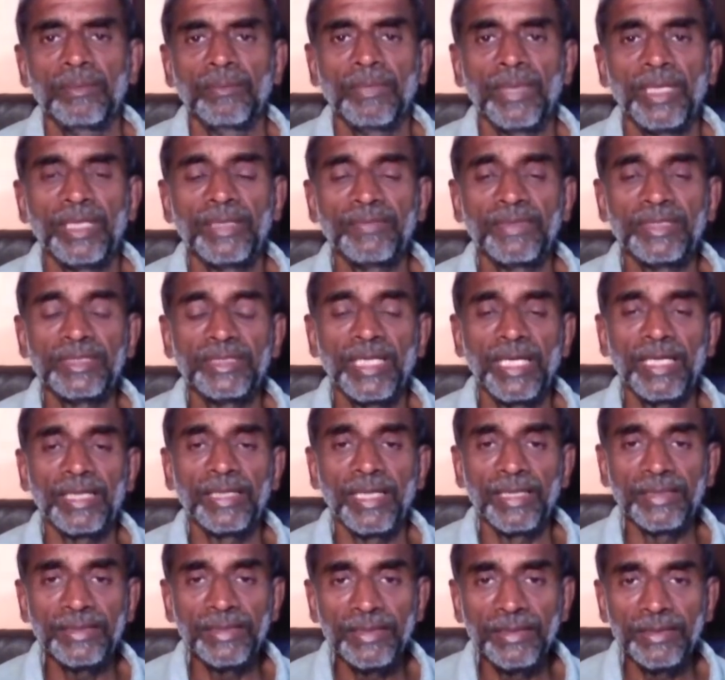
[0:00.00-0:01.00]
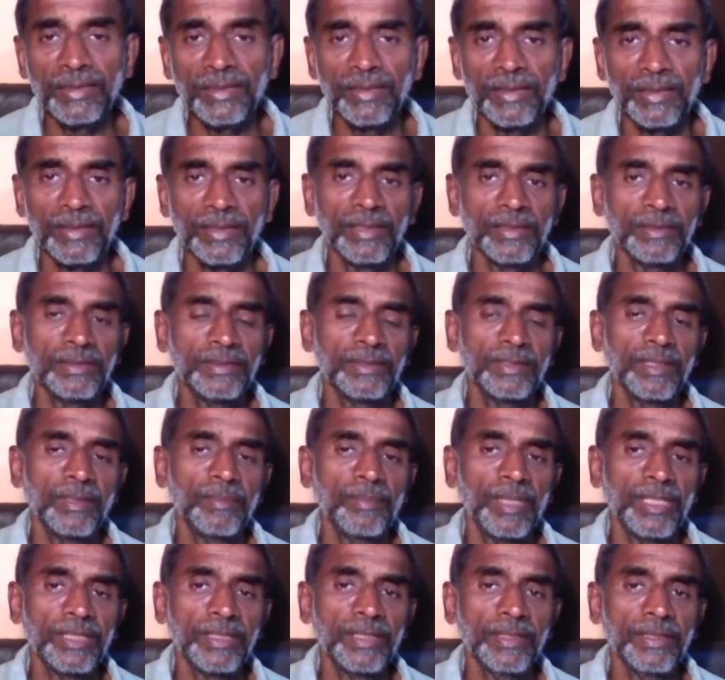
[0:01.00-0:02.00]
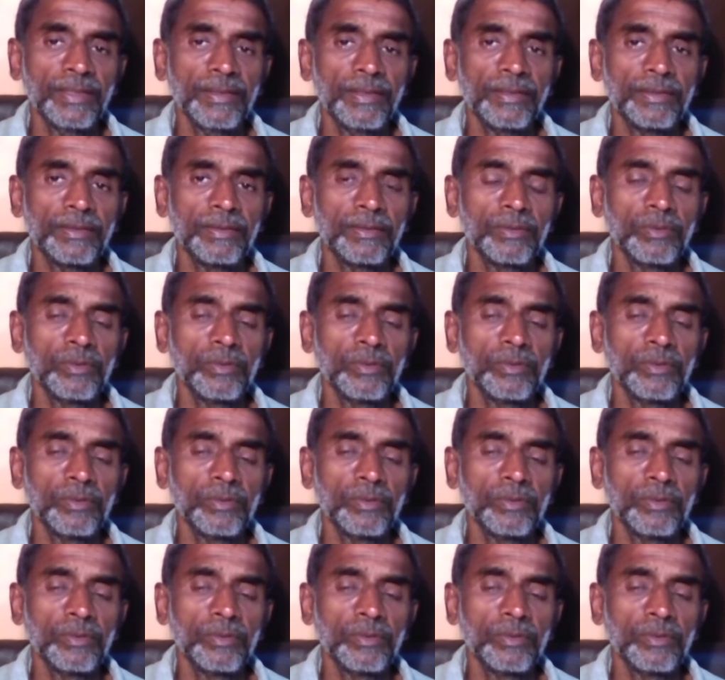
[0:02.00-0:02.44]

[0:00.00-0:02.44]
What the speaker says: But if the child doesn't kiss the mother